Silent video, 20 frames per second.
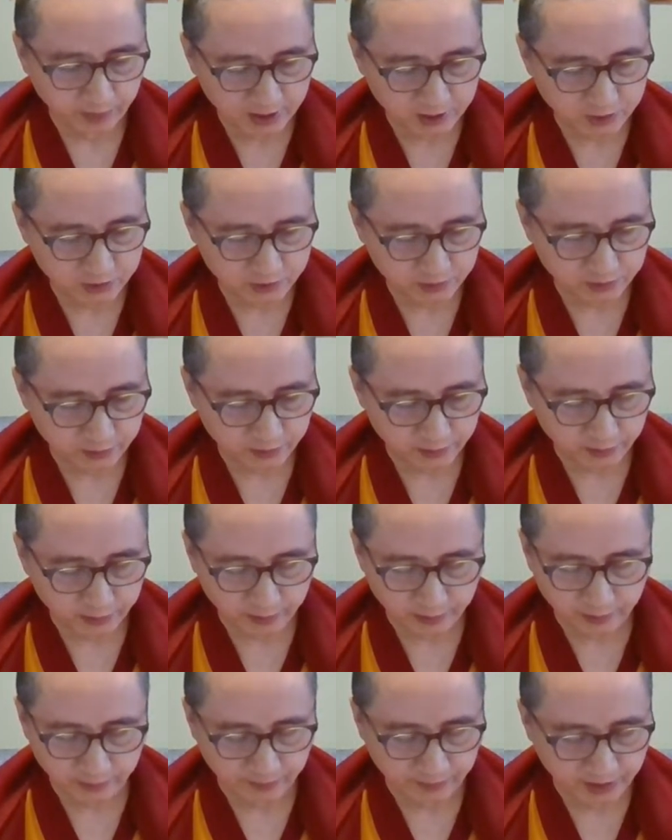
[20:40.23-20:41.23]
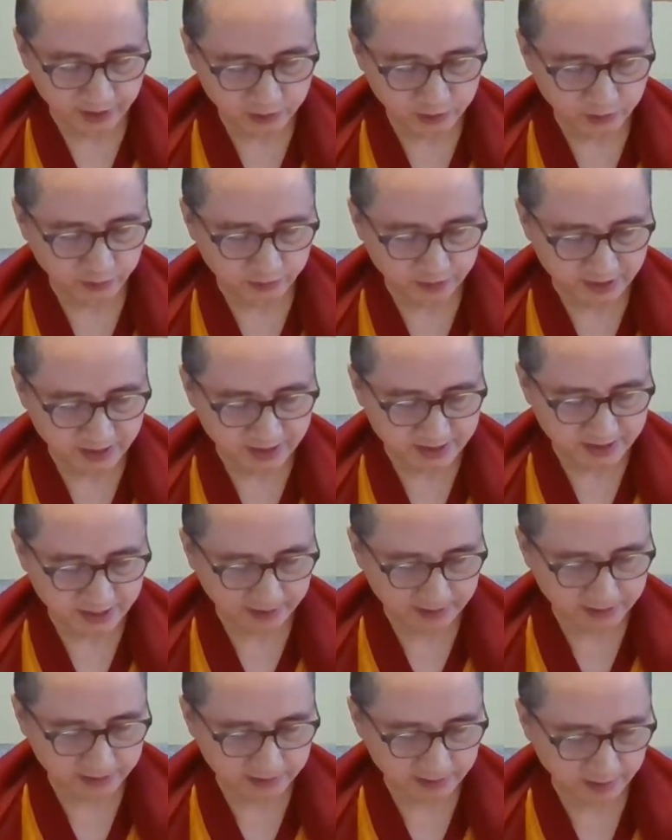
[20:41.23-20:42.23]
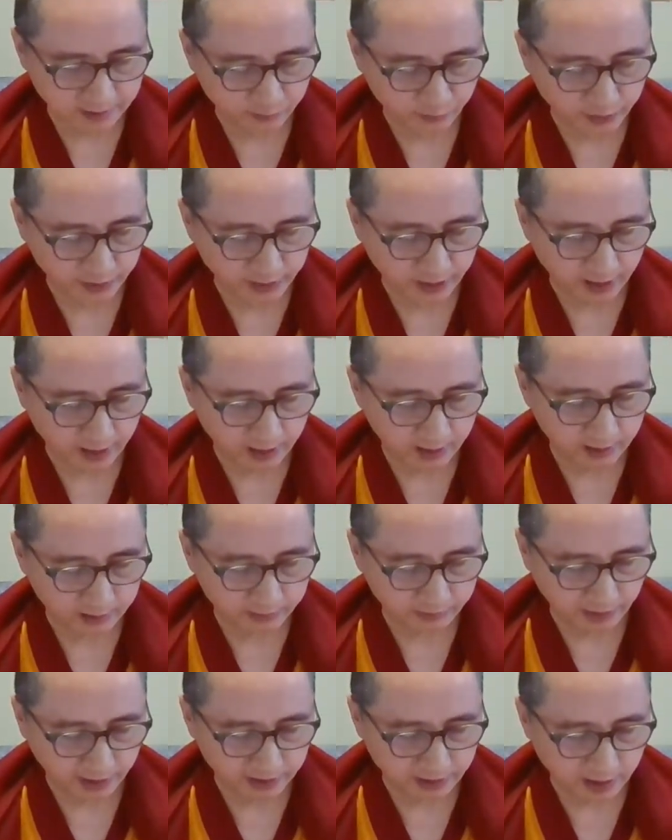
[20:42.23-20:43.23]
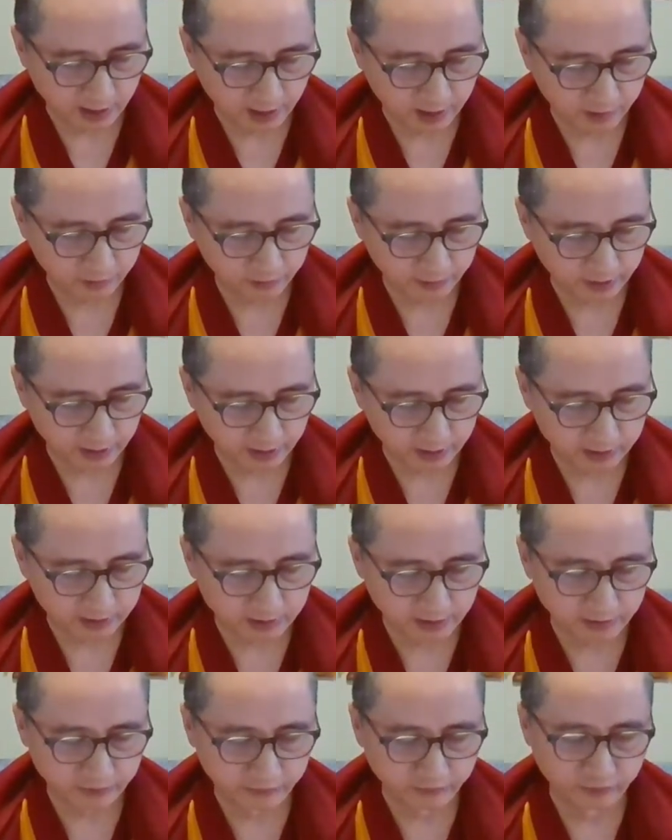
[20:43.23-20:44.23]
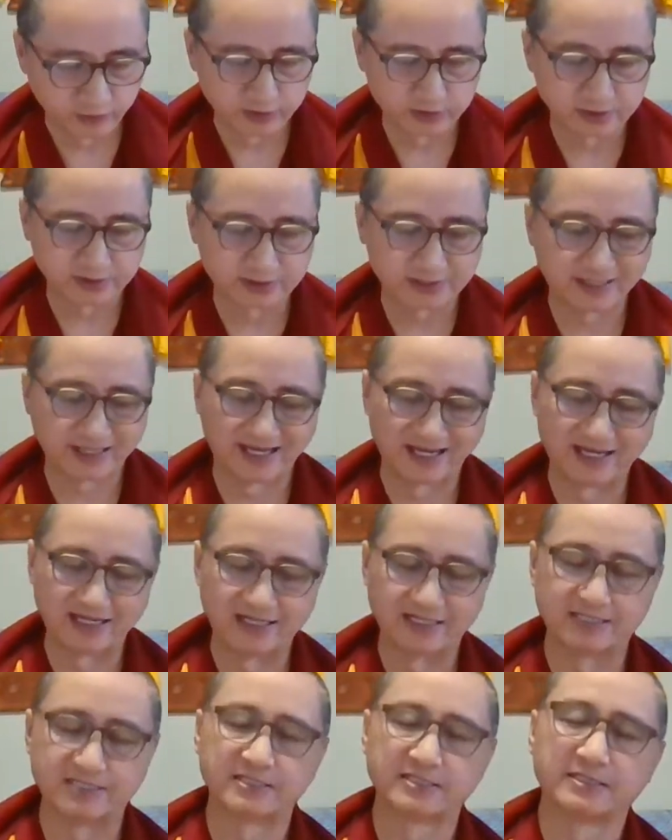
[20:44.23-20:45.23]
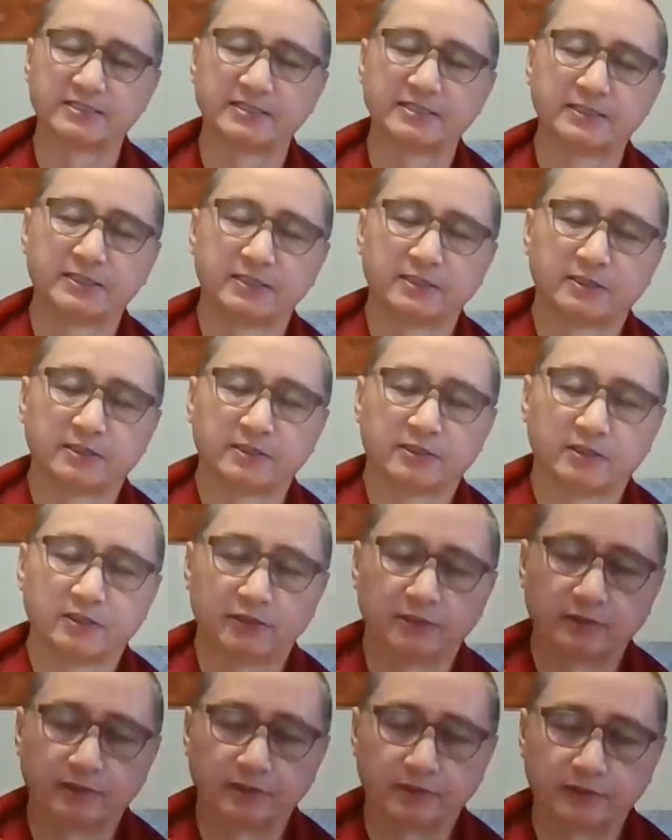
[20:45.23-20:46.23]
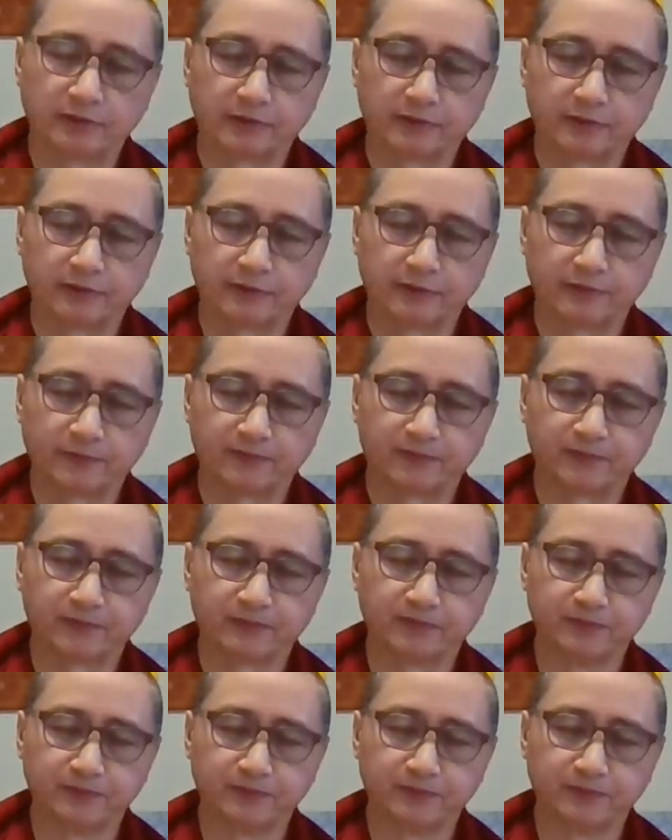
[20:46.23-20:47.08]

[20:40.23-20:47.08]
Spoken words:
based on this text, then we are right now at the verse 8. But